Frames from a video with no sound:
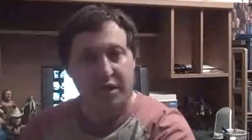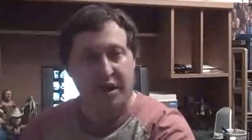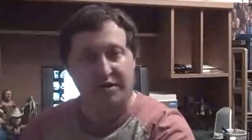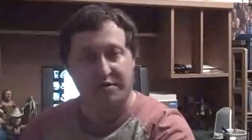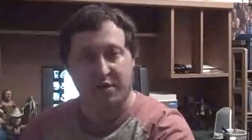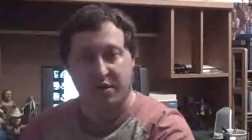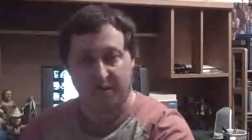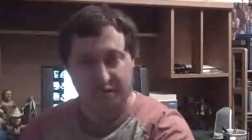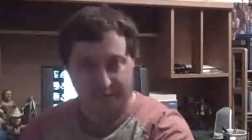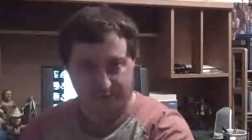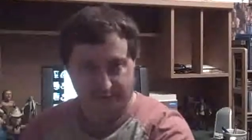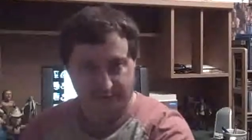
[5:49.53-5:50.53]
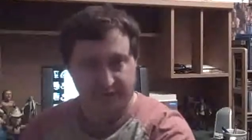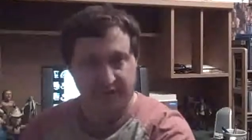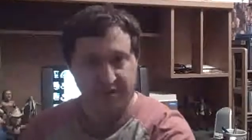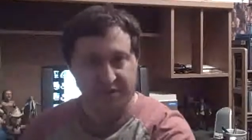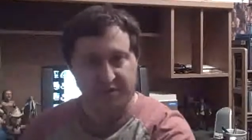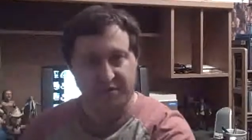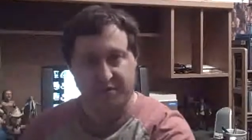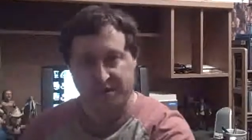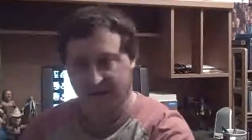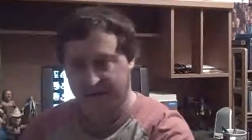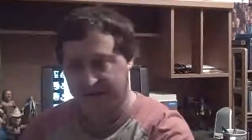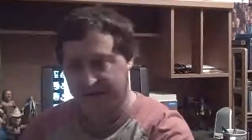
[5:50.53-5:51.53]
guys who aren't familiar with those
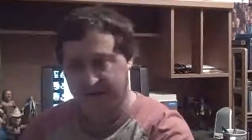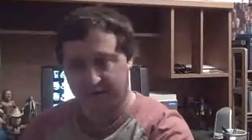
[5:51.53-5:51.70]
guys, they're